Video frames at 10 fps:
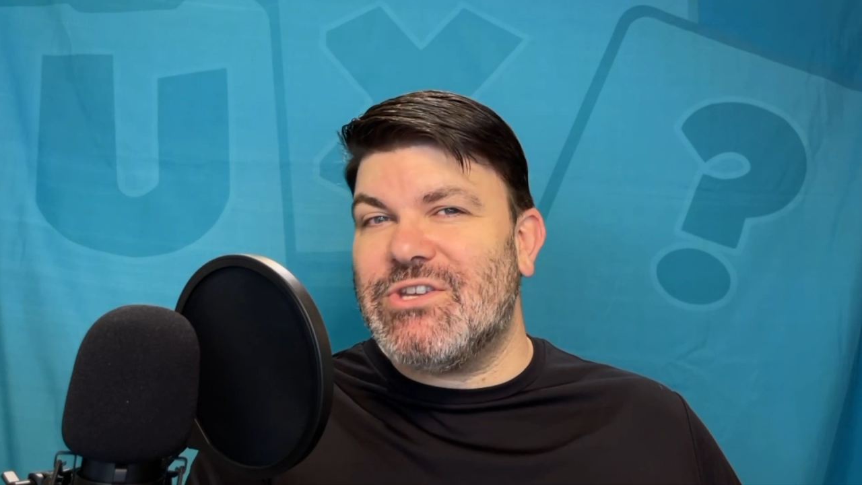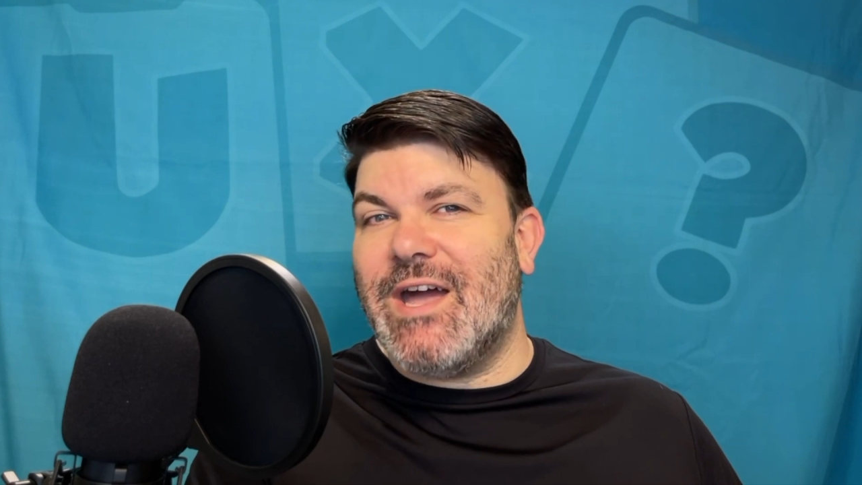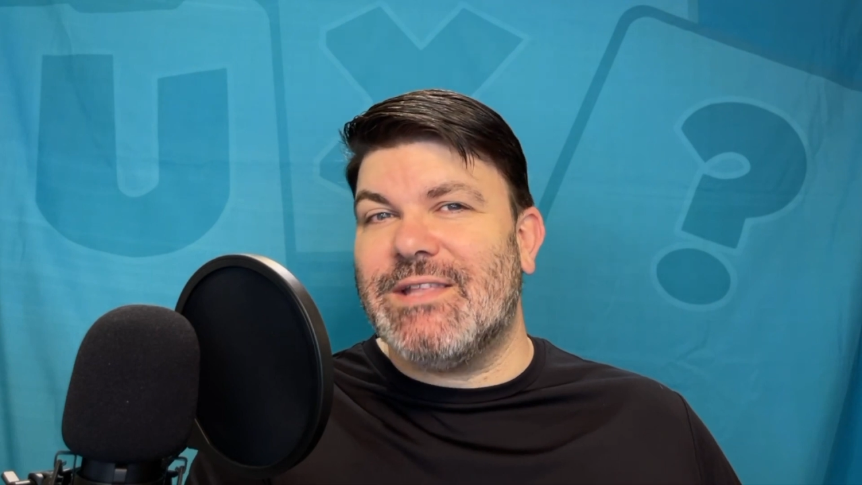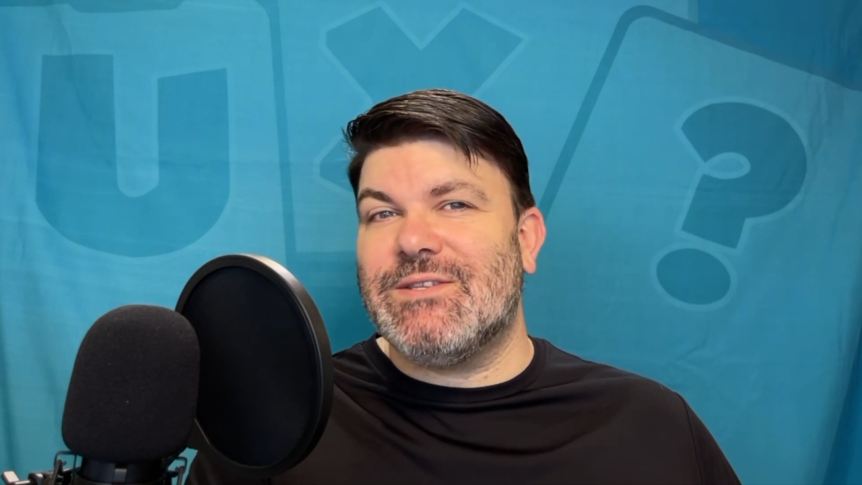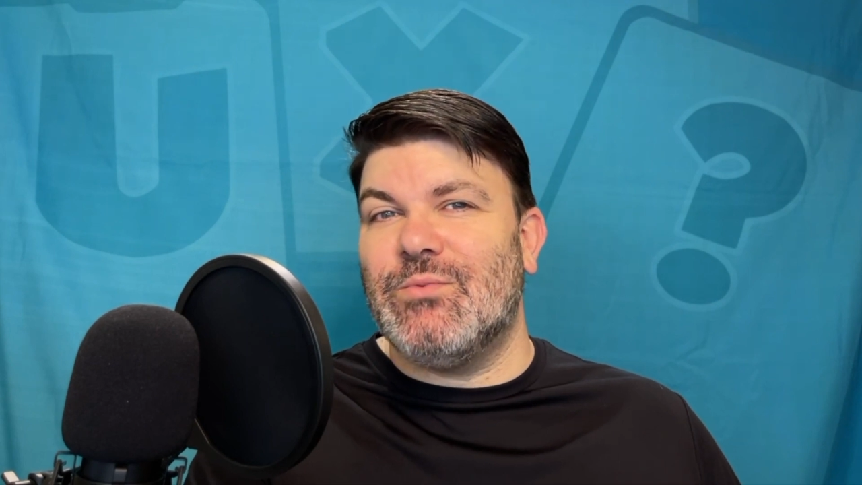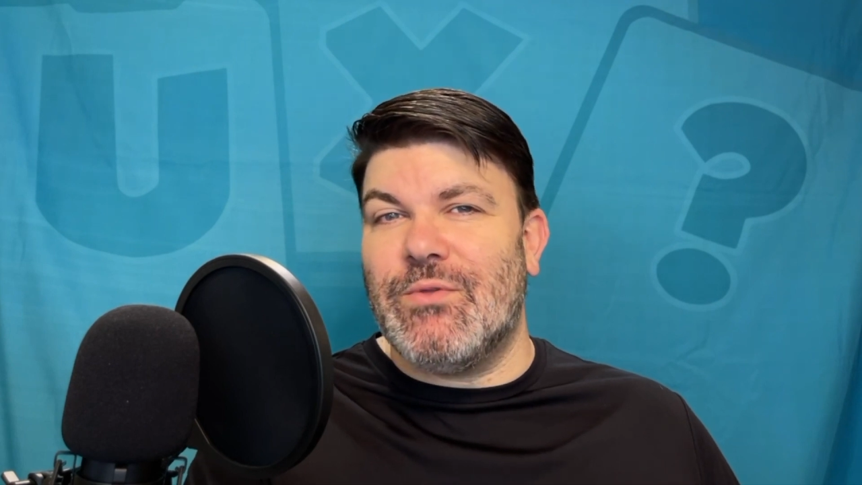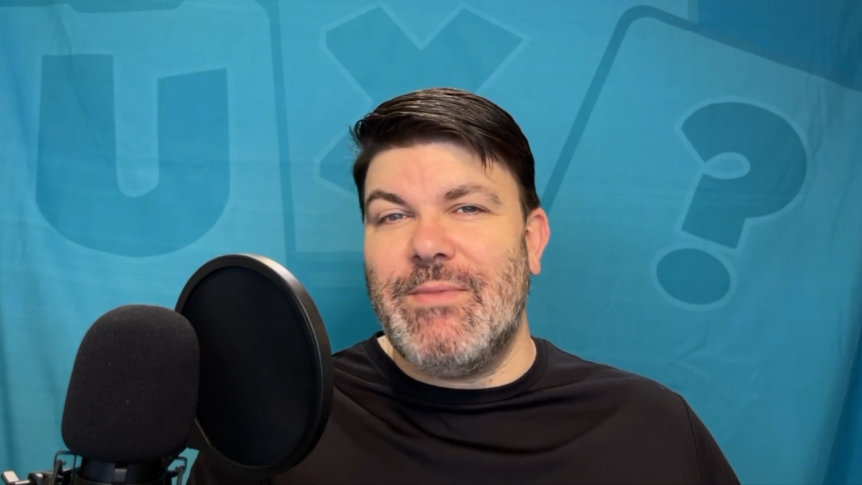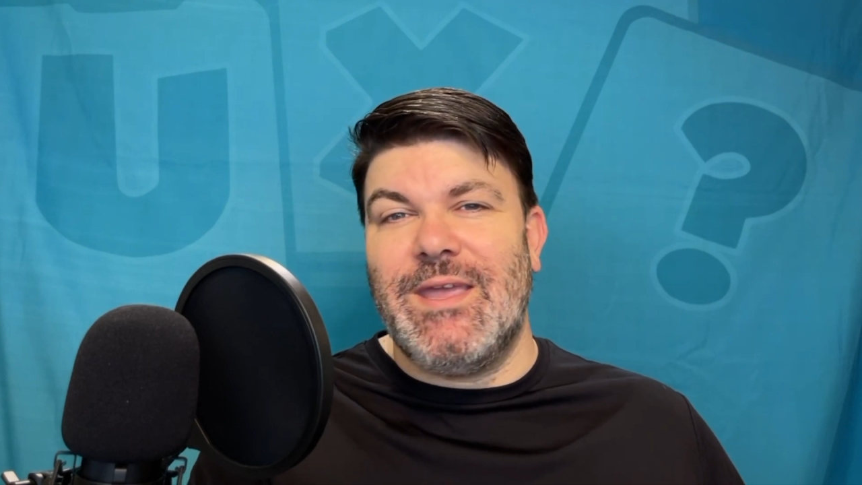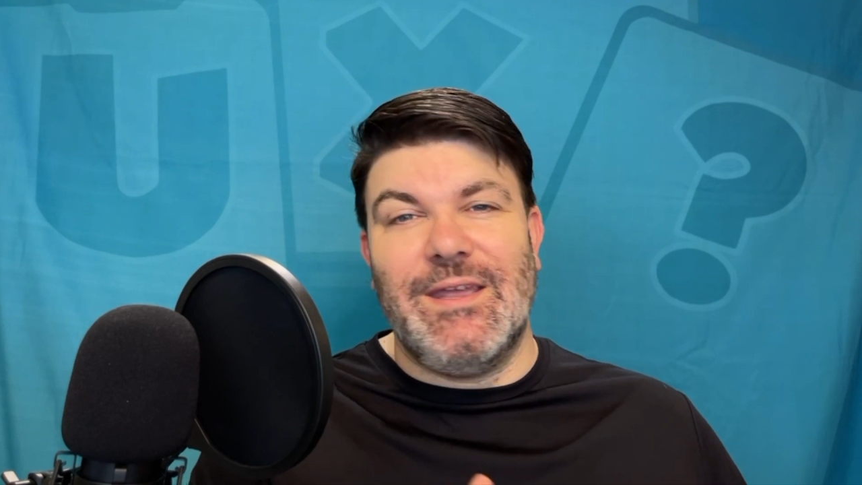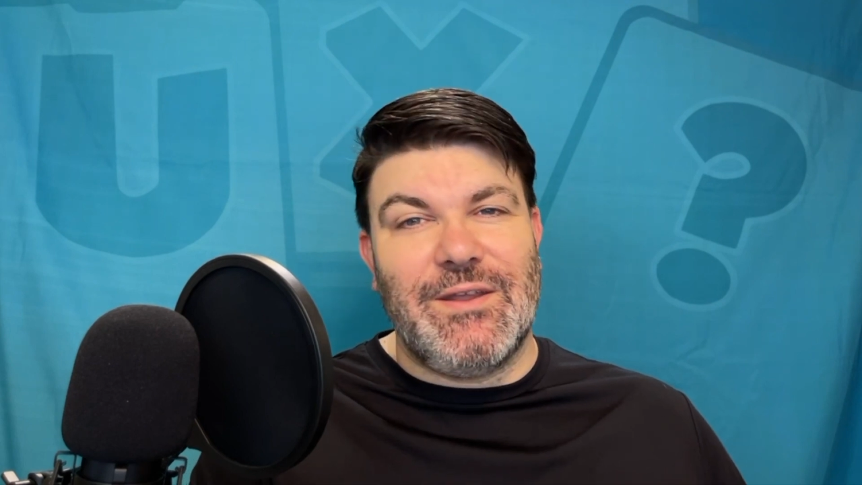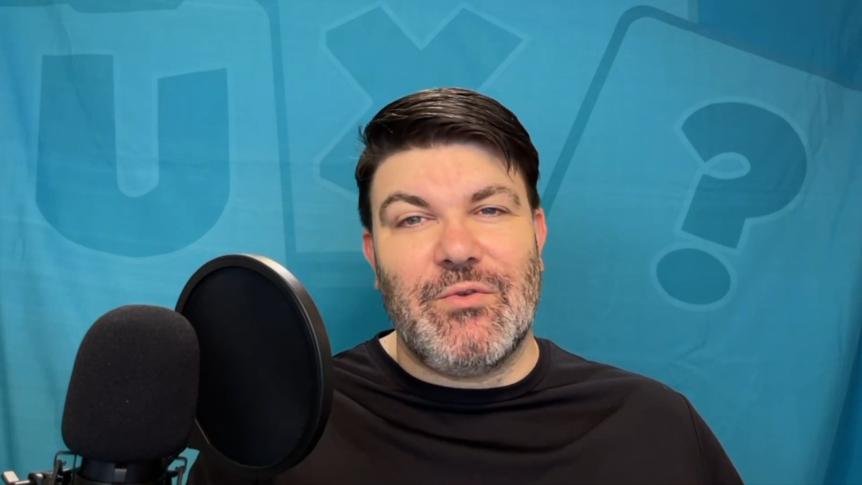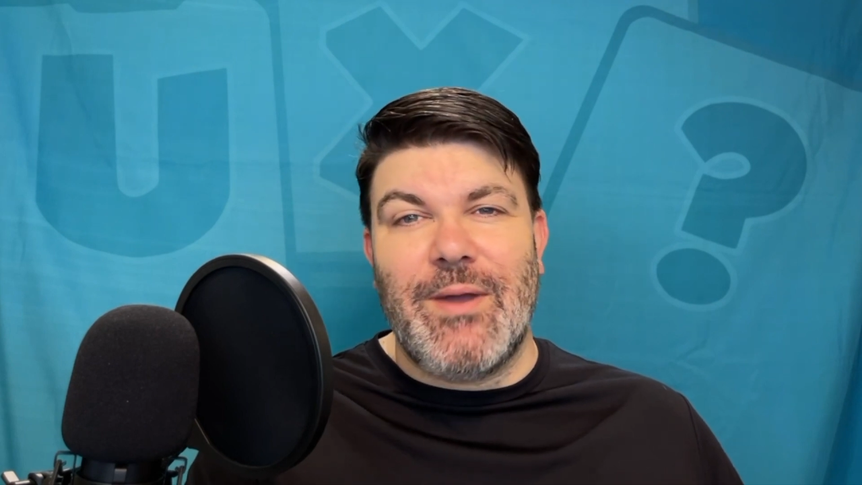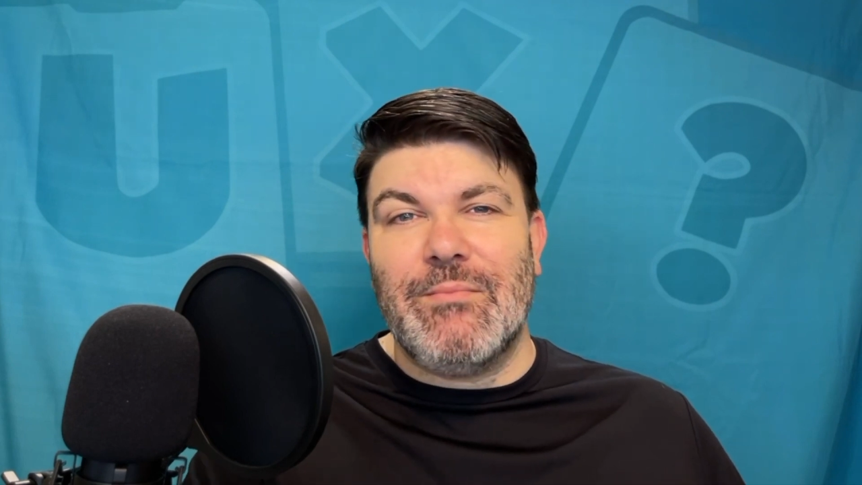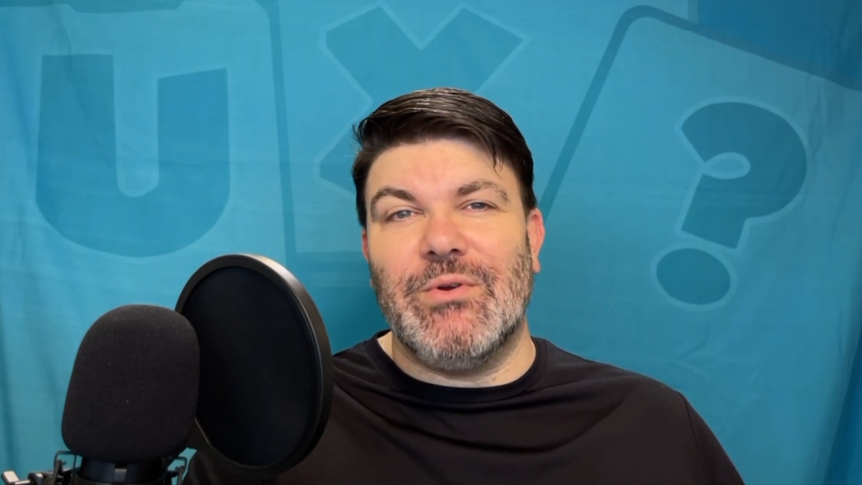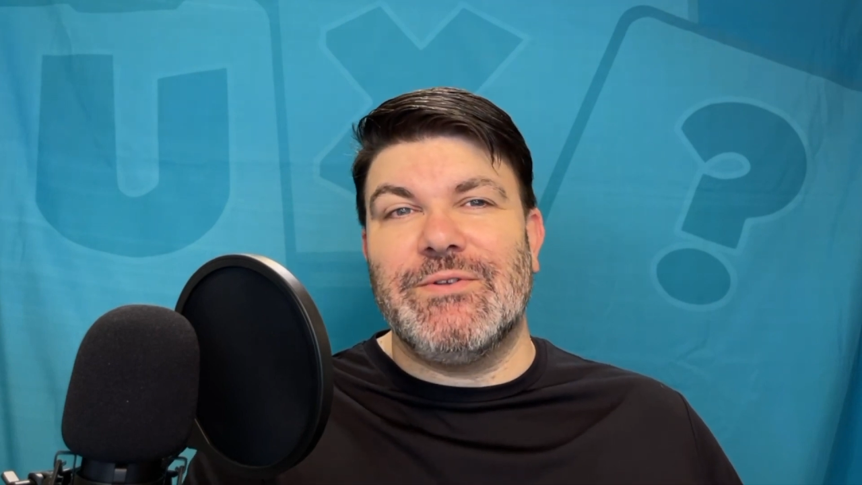chats with me and other
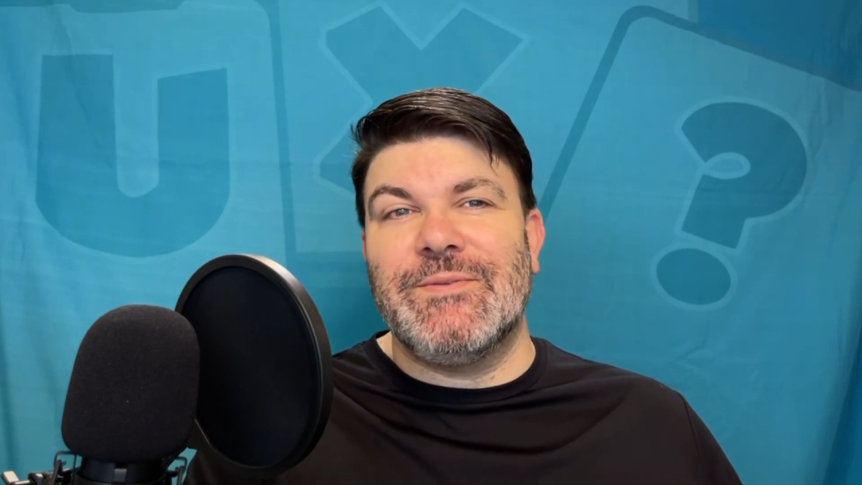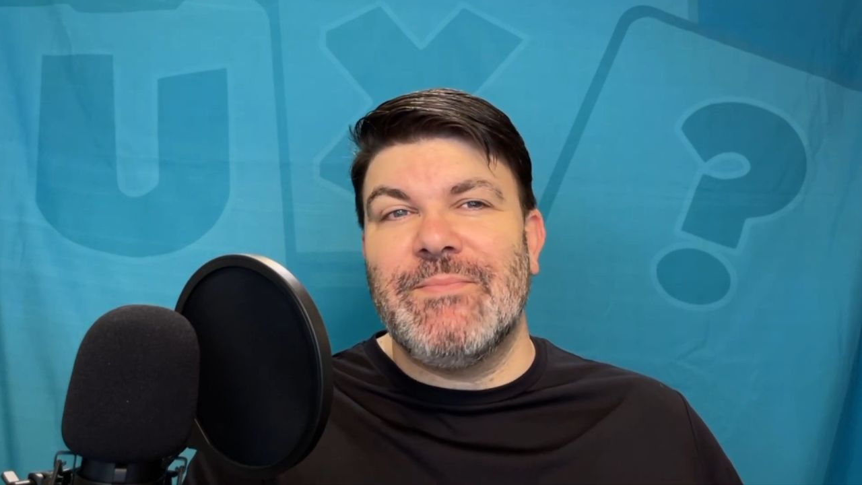members.